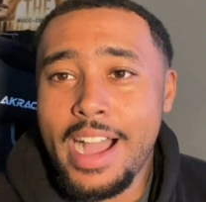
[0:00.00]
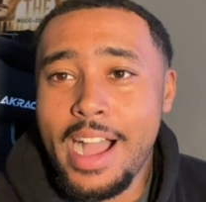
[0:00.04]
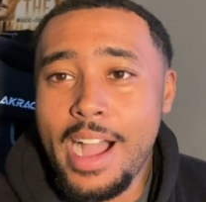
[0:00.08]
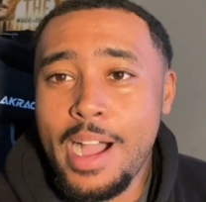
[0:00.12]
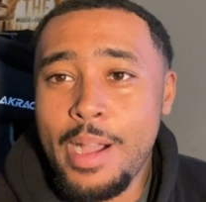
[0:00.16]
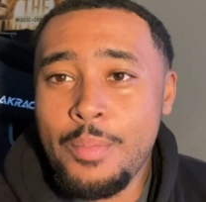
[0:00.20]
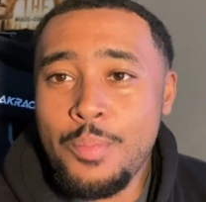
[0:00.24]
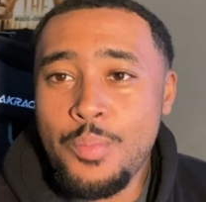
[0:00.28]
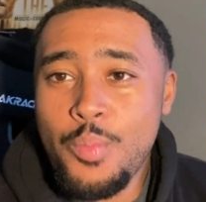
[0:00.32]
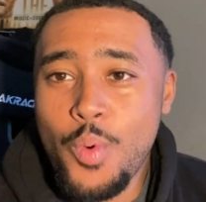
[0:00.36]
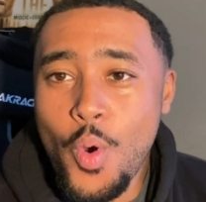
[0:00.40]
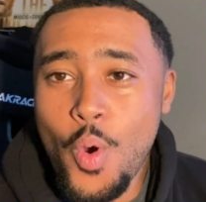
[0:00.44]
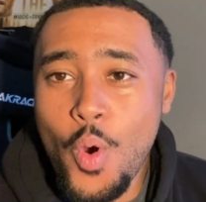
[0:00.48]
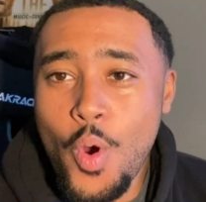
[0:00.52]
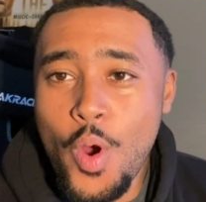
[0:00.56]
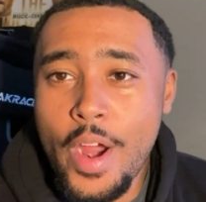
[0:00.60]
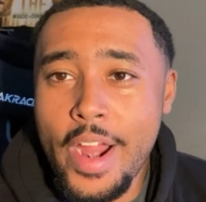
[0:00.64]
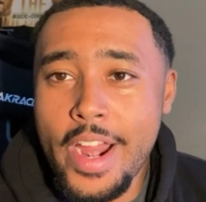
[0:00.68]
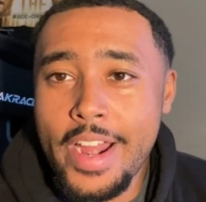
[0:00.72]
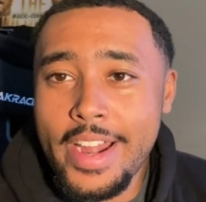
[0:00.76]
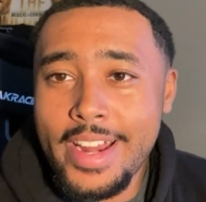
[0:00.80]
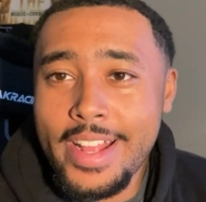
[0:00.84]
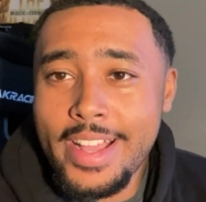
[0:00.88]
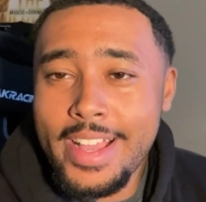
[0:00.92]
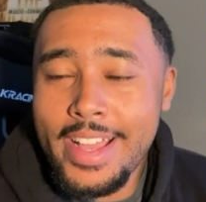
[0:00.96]
I'm
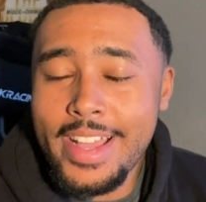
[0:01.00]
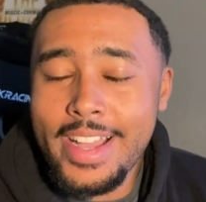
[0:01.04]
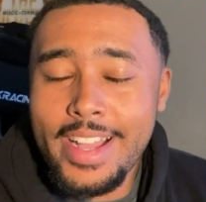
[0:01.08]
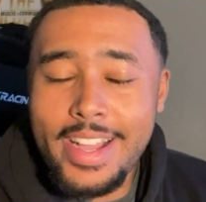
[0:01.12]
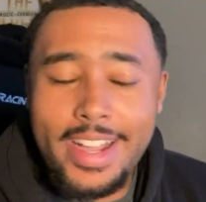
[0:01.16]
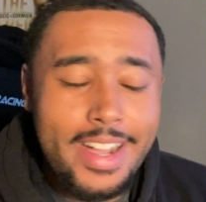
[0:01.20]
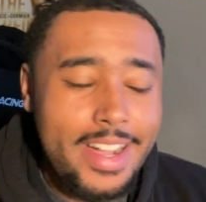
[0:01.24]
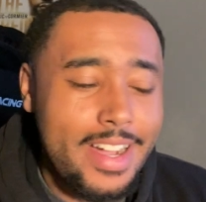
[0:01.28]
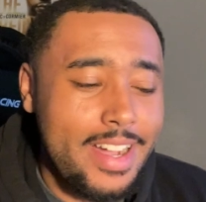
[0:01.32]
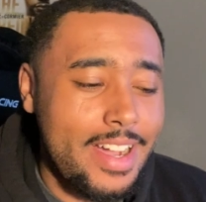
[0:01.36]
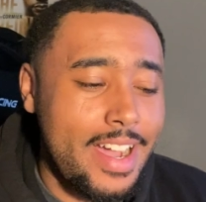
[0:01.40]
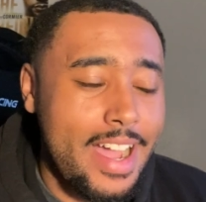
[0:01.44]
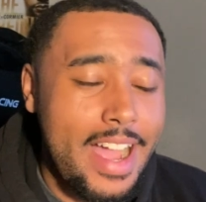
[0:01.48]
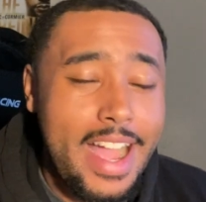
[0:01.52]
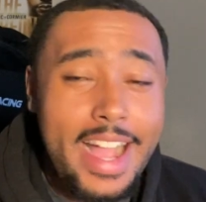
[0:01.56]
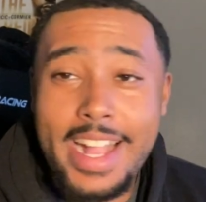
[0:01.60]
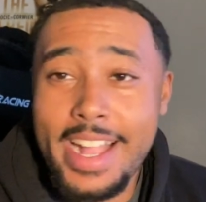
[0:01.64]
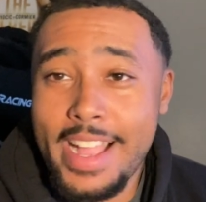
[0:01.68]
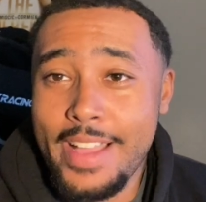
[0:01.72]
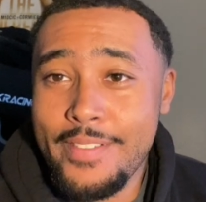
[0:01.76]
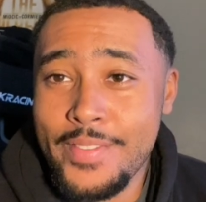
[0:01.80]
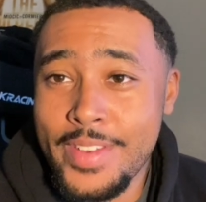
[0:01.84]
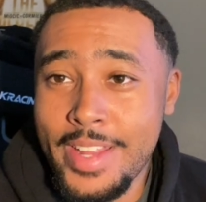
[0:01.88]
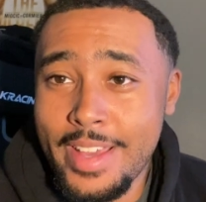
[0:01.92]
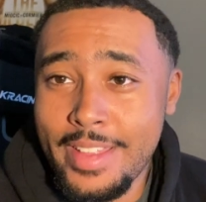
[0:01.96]
bored. I
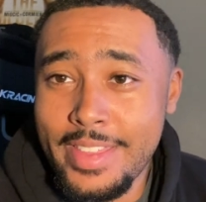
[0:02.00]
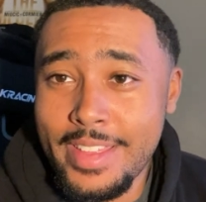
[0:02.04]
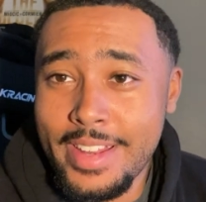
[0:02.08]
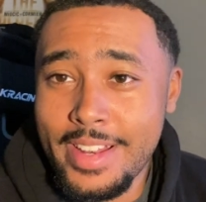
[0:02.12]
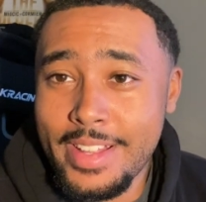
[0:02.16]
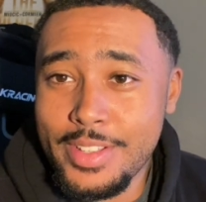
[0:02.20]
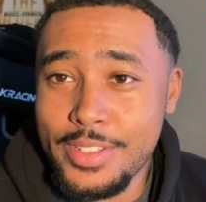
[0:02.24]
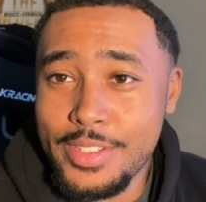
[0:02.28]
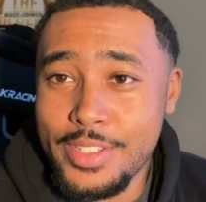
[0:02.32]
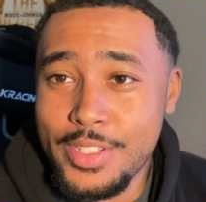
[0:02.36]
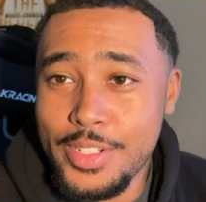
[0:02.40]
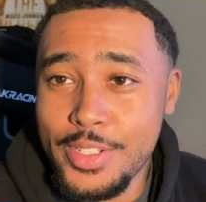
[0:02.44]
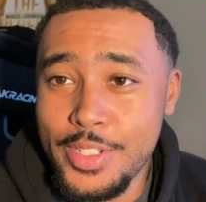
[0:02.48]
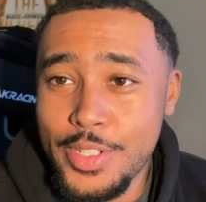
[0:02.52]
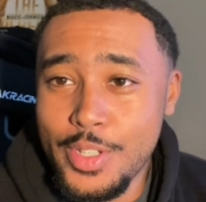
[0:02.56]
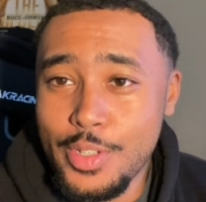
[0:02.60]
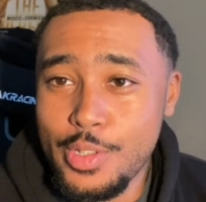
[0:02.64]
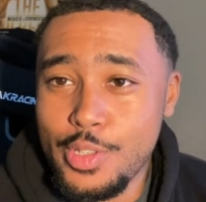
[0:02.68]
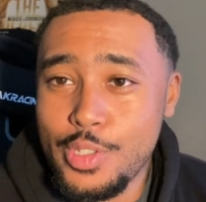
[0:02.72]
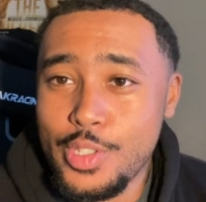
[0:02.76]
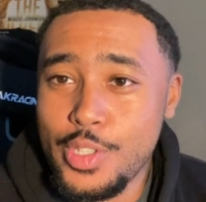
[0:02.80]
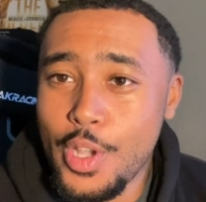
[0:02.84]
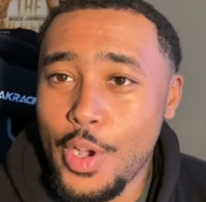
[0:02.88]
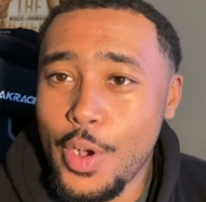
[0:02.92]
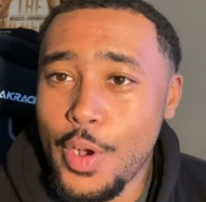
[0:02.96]
have nothing else to
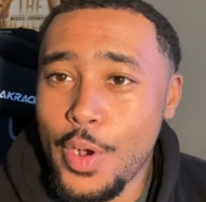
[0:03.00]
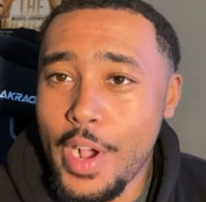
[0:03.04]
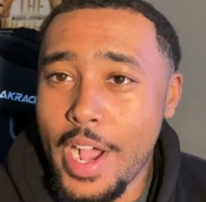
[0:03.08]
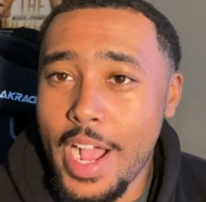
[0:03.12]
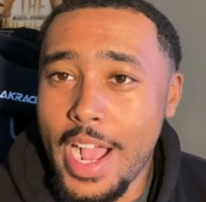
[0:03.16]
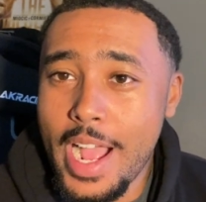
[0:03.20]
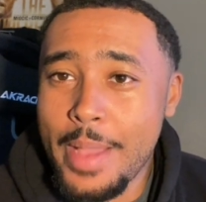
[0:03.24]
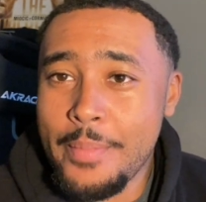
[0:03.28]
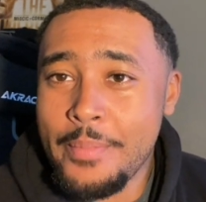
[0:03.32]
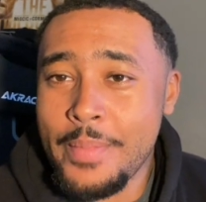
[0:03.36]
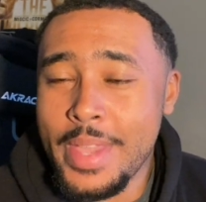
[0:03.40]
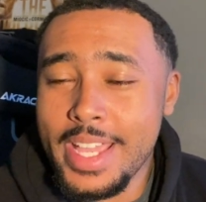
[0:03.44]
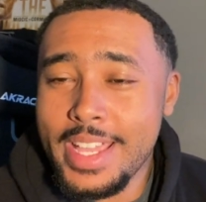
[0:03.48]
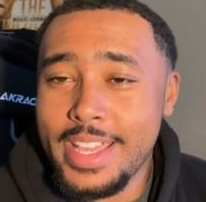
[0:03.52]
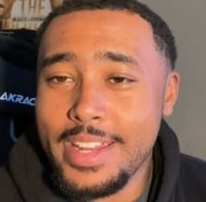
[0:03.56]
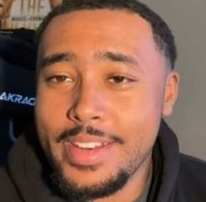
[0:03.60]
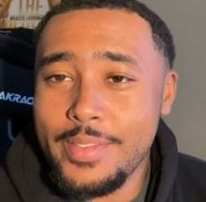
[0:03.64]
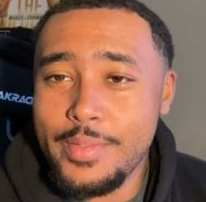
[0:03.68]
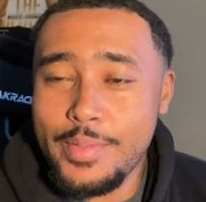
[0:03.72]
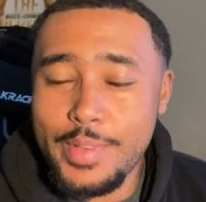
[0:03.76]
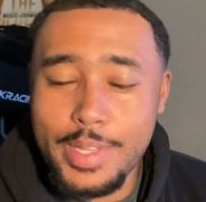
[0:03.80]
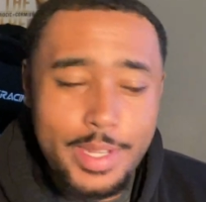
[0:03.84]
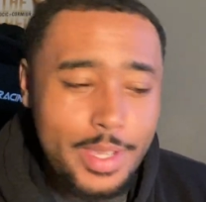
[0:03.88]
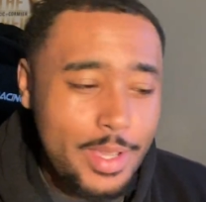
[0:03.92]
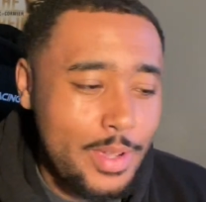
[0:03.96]
do, so I'm making
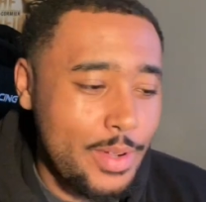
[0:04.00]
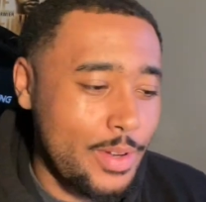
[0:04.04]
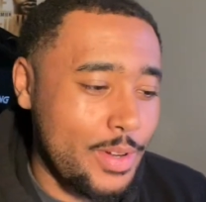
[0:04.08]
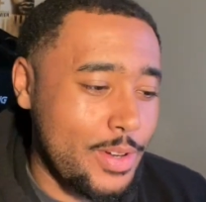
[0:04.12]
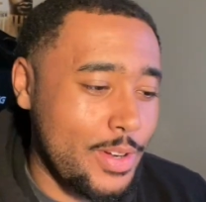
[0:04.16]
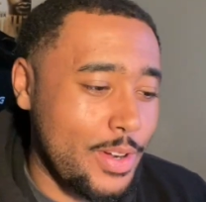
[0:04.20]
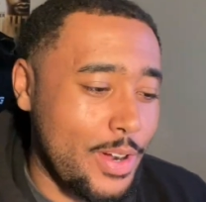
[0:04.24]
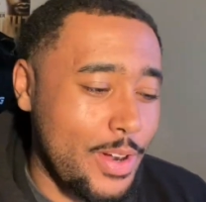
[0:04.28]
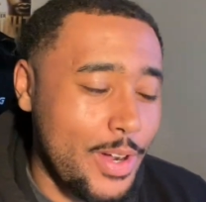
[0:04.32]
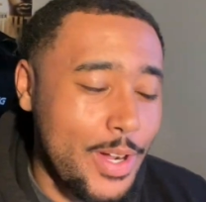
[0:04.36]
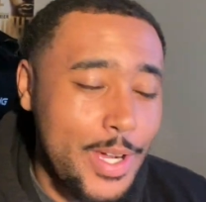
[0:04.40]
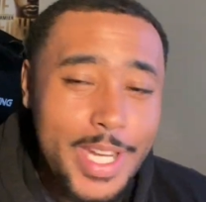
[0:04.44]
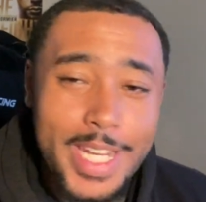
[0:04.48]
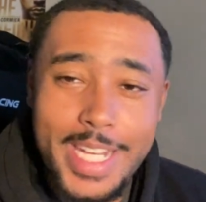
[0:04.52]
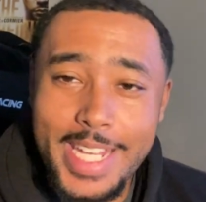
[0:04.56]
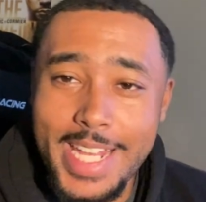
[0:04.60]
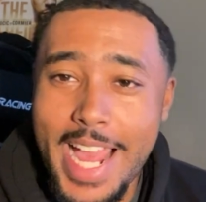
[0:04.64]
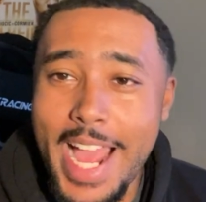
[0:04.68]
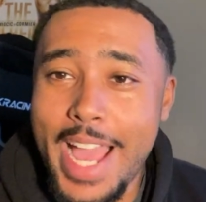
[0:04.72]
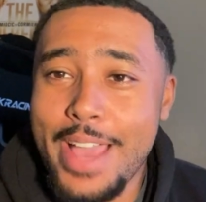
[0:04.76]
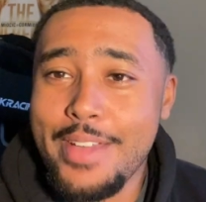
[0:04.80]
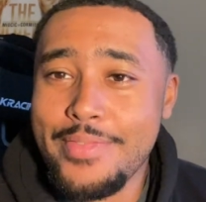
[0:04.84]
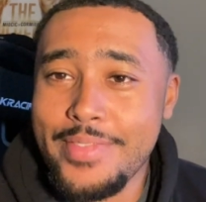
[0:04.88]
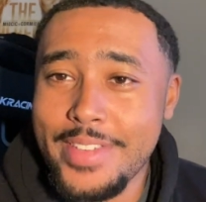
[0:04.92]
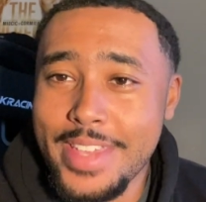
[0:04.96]
a video called
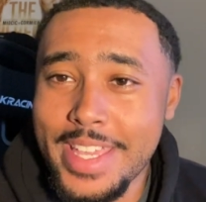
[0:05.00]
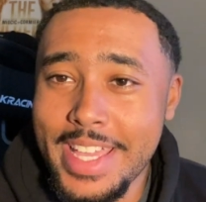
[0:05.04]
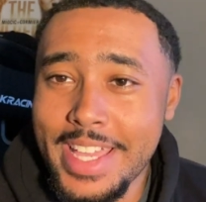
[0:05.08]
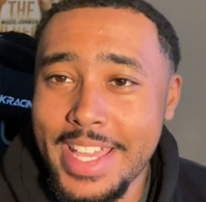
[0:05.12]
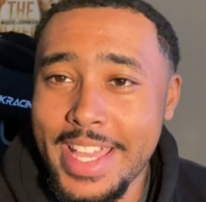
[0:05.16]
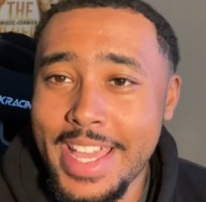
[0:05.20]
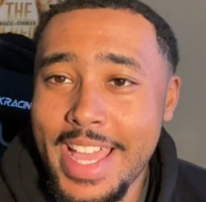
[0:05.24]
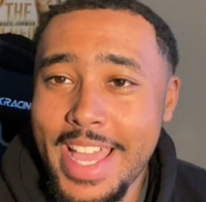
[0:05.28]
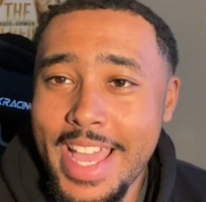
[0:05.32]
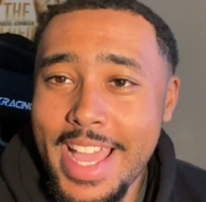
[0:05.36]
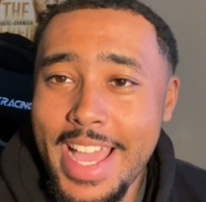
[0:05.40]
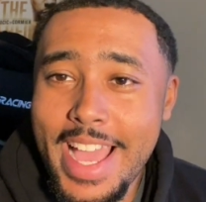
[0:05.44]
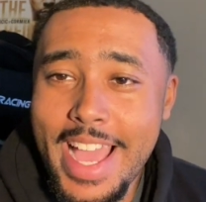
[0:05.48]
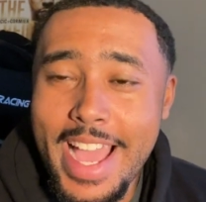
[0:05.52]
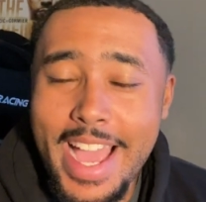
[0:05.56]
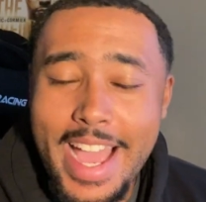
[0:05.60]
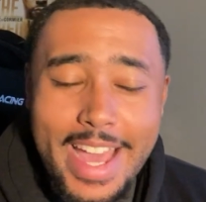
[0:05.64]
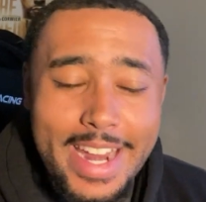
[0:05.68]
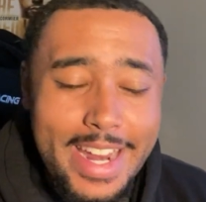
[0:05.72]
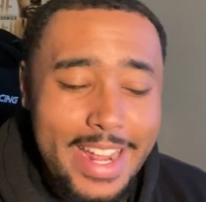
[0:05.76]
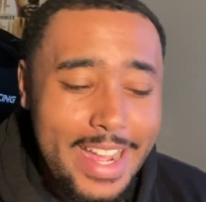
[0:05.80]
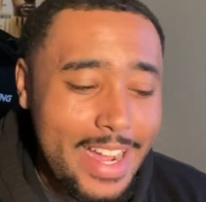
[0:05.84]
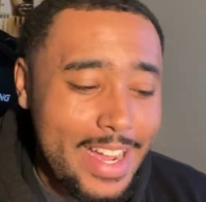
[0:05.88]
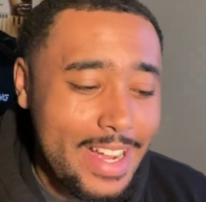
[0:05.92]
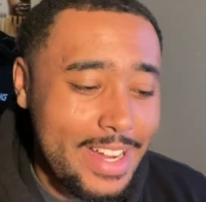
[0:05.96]
Laughing
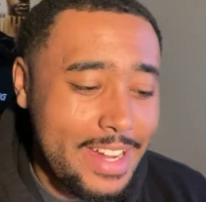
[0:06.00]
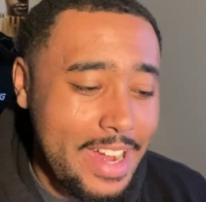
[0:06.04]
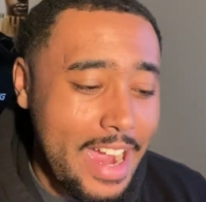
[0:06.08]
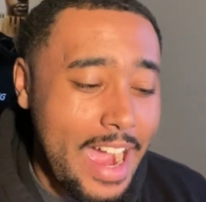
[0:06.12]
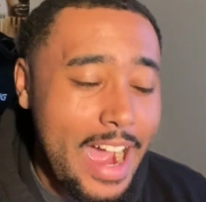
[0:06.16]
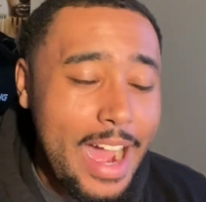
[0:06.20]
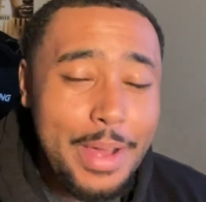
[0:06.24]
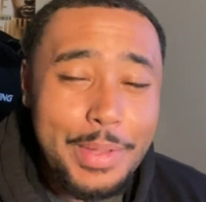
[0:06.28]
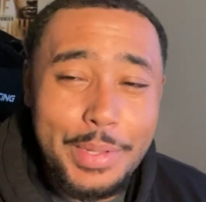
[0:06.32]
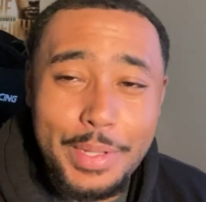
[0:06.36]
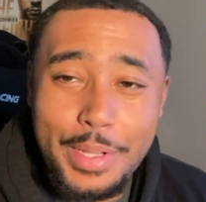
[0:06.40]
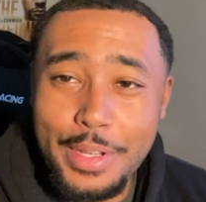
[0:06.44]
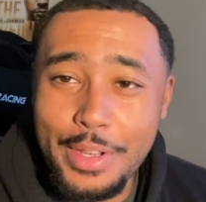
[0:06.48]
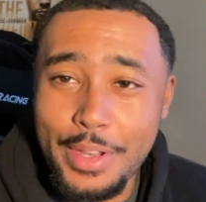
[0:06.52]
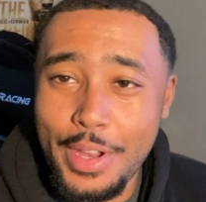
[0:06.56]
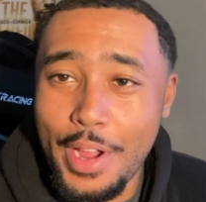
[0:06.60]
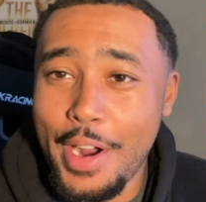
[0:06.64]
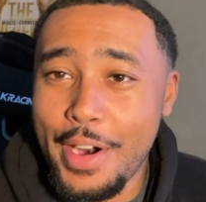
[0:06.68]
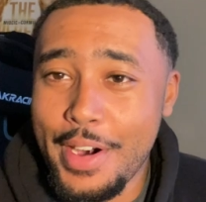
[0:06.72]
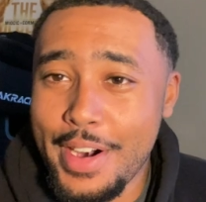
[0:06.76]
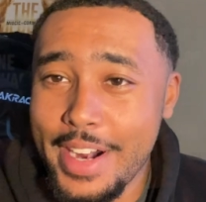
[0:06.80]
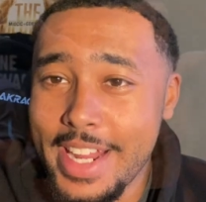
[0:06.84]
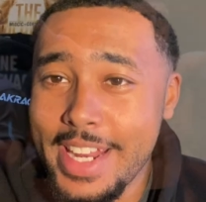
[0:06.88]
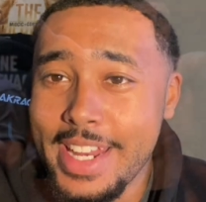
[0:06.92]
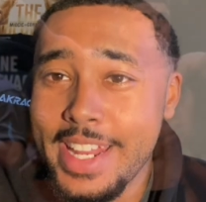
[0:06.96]
at Caolan
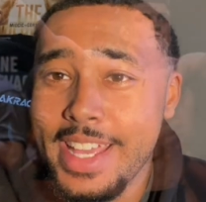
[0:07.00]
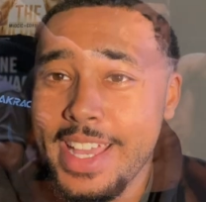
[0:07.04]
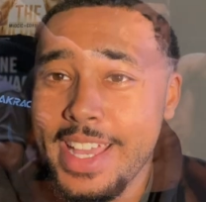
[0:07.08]
Loughran.